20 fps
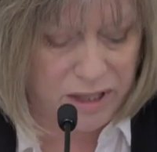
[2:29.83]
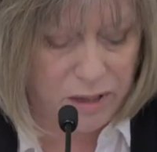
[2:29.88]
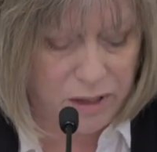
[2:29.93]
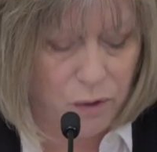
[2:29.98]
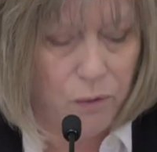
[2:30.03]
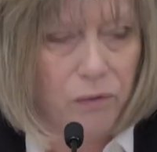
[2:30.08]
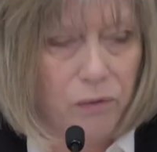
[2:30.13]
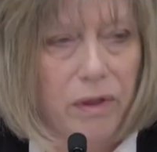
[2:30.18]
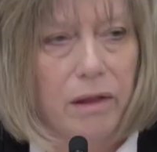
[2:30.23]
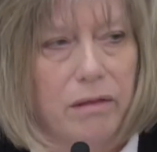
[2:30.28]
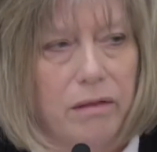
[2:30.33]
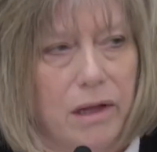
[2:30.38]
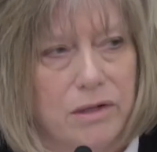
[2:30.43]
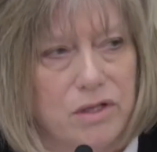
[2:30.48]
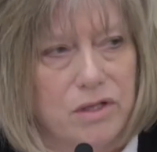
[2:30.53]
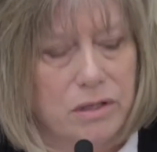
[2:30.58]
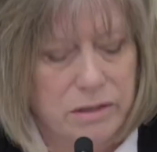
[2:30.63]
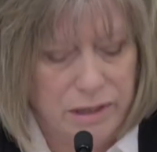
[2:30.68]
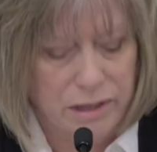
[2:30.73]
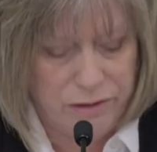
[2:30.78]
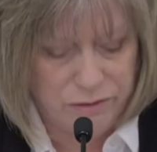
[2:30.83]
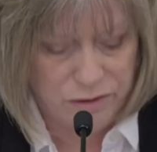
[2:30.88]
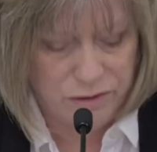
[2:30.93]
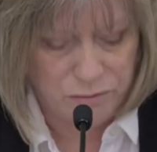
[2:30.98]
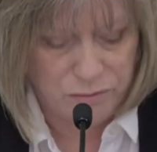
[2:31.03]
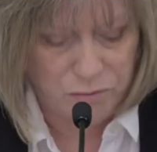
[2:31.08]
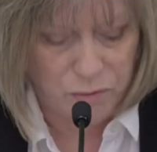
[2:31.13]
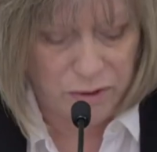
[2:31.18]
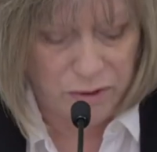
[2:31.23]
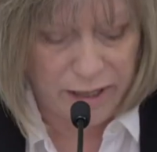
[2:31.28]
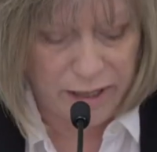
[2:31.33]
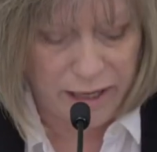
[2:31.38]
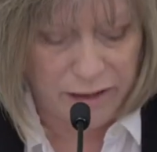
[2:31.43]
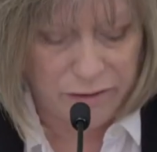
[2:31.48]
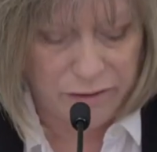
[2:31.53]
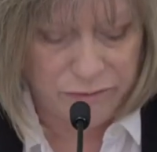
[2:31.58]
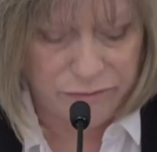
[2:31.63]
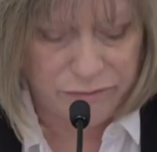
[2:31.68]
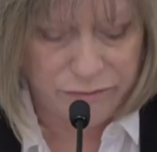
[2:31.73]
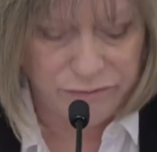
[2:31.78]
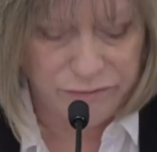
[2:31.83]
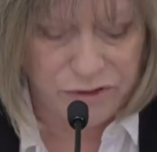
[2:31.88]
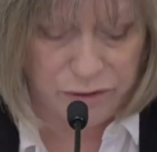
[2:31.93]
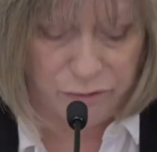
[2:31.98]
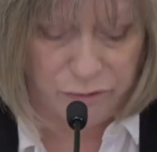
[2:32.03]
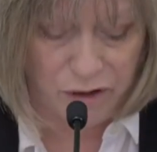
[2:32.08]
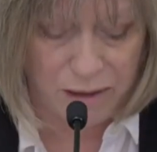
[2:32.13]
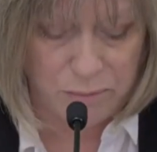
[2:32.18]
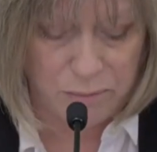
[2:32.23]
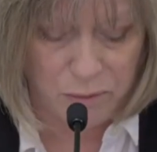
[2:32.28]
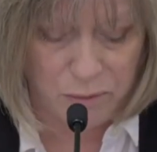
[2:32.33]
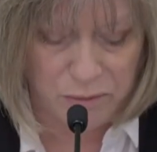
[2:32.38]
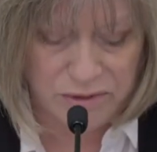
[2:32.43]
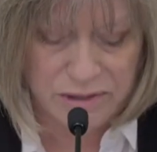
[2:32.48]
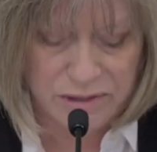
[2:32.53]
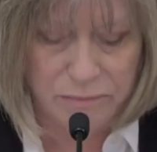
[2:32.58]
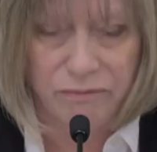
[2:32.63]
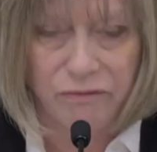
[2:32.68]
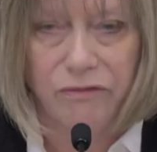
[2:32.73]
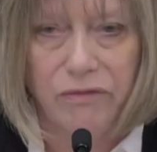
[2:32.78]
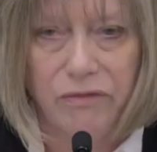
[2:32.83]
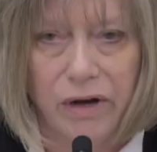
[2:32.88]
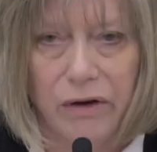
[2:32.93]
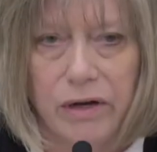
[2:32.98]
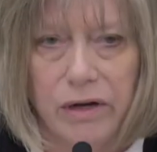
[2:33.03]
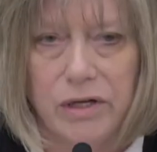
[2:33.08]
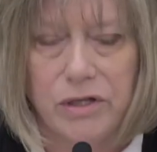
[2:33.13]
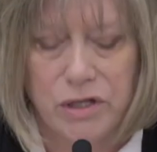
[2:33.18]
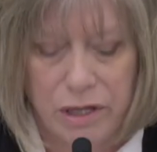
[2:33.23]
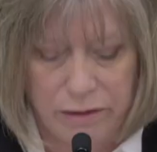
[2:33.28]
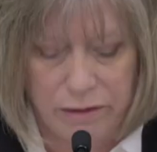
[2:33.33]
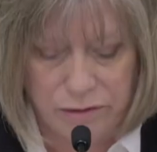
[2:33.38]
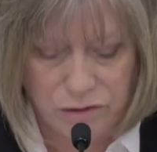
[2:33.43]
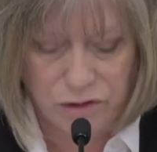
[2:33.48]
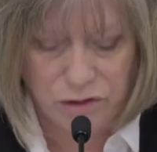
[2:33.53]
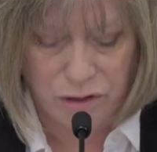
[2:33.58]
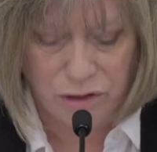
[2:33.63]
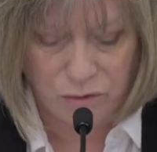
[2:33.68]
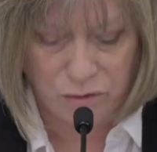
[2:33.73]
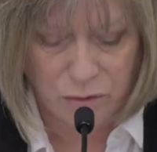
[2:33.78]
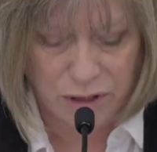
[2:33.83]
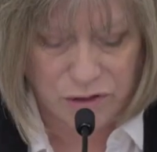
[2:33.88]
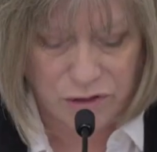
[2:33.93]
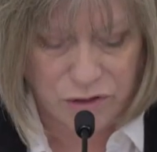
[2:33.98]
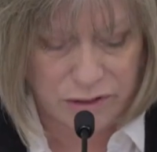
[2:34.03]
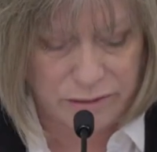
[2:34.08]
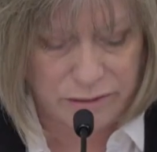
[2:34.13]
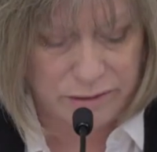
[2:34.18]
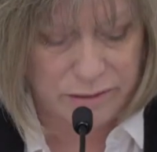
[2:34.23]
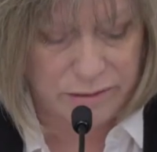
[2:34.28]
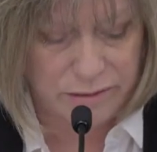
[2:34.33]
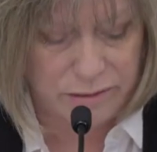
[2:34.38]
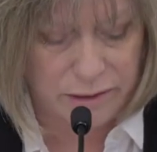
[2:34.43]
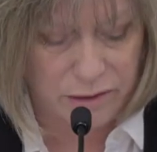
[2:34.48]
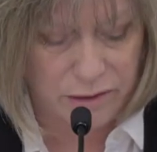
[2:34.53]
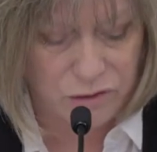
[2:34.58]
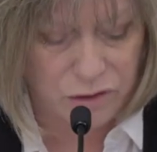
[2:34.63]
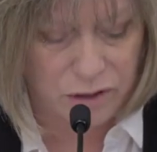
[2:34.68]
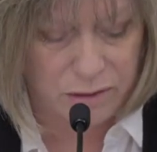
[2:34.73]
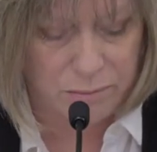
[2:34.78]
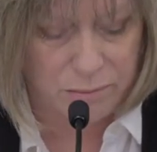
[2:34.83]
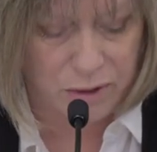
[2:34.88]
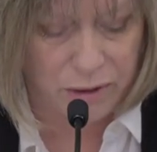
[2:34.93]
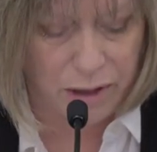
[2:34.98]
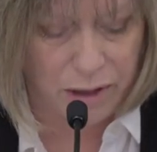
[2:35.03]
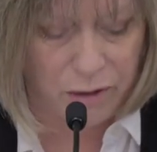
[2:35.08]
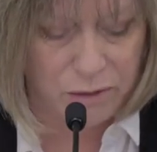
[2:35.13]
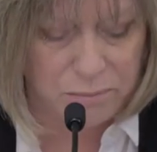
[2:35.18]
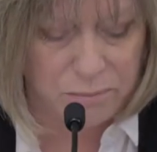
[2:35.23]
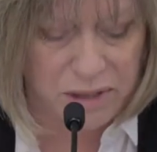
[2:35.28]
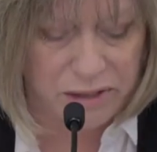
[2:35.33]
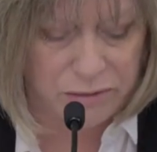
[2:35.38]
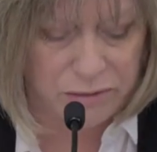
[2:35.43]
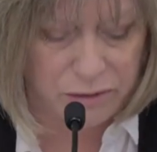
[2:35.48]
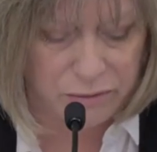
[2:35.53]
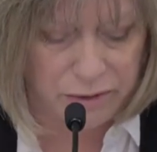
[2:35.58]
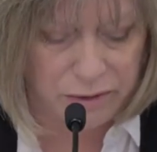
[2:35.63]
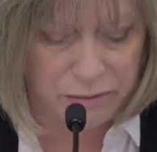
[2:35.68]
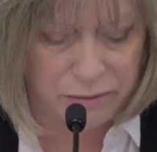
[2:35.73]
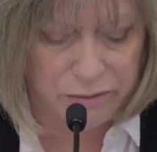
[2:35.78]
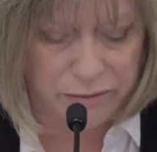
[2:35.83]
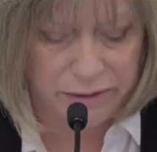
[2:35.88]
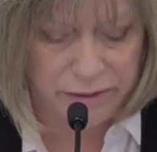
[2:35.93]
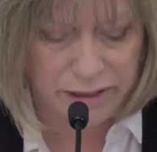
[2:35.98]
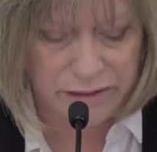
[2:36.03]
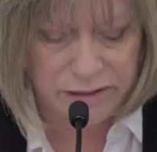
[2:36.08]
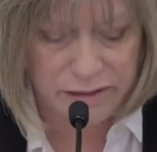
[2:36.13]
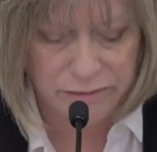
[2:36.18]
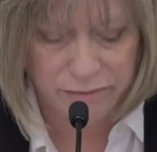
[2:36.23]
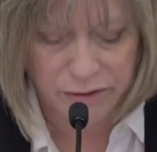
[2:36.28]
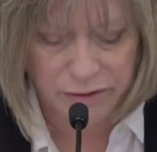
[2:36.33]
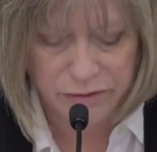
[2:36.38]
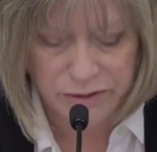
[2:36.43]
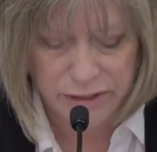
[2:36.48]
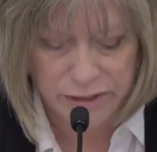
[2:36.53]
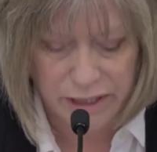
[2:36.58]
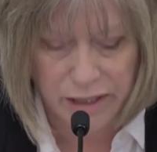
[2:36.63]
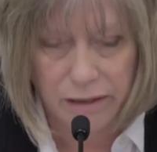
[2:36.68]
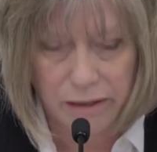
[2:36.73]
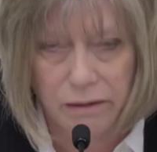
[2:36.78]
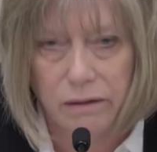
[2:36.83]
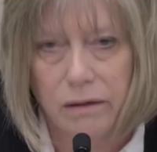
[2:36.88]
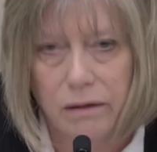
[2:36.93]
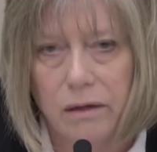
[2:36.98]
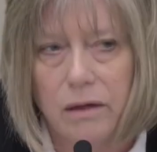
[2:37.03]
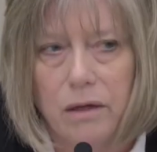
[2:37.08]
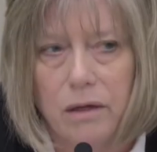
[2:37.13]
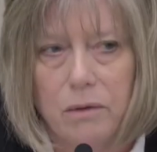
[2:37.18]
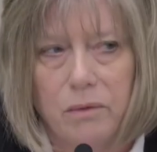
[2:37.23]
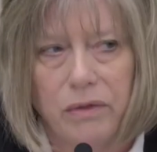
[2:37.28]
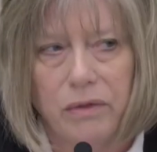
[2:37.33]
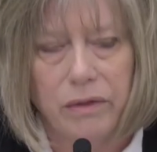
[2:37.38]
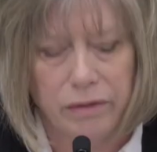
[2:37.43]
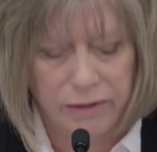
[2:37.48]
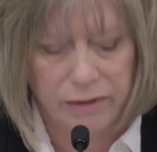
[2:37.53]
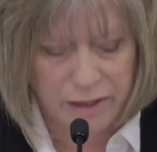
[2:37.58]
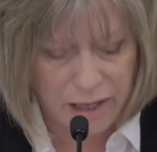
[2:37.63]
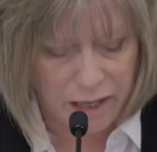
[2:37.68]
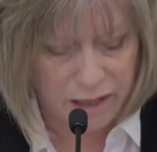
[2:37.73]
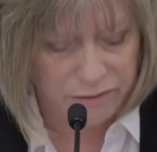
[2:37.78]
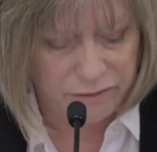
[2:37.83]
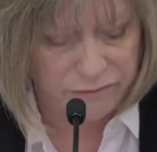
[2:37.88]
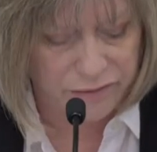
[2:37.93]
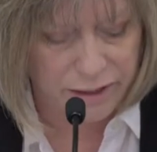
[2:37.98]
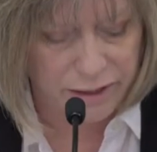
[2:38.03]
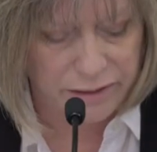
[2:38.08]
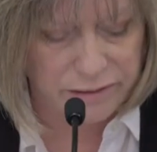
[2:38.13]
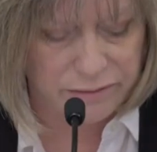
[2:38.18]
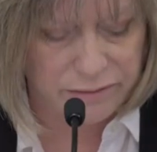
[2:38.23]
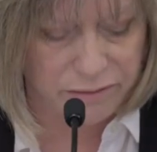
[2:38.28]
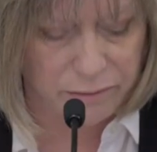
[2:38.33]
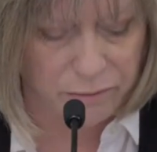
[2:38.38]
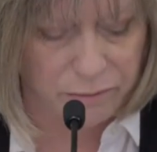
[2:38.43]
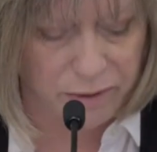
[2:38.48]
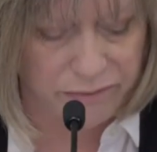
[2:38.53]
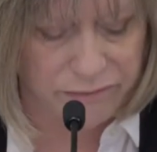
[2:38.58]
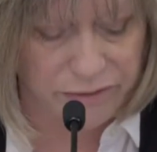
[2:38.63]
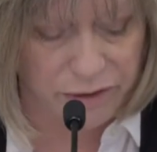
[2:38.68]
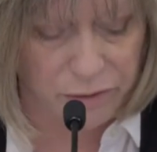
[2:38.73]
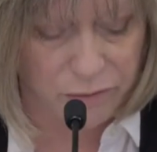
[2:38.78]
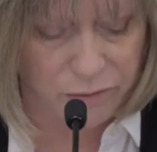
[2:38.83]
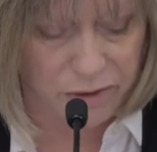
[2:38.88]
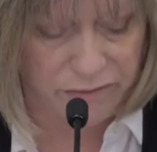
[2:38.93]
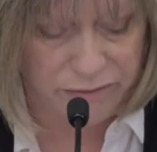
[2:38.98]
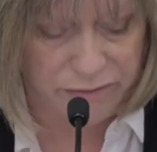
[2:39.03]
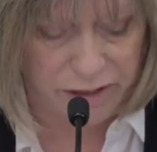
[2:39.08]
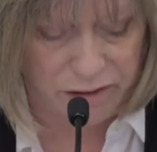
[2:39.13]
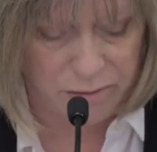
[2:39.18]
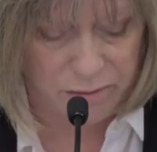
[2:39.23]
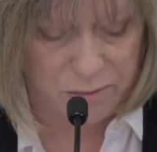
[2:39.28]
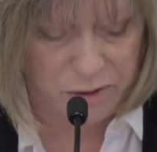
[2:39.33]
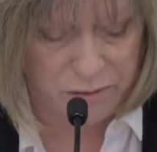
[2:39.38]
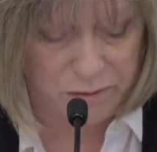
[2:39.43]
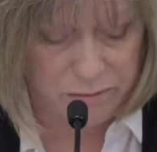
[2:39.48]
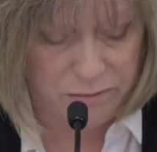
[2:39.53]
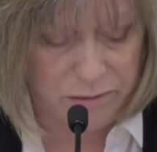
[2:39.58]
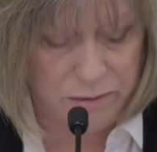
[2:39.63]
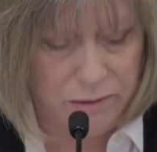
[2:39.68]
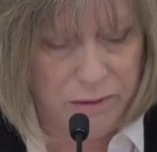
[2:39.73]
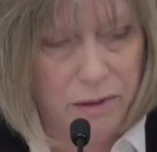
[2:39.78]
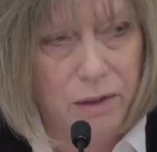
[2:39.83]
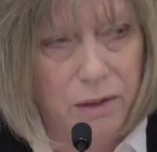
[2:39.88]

We know that legislators will have to grapple with some very challenging questions this session about how to meet the critical needs of our state within the confines of the revenue available.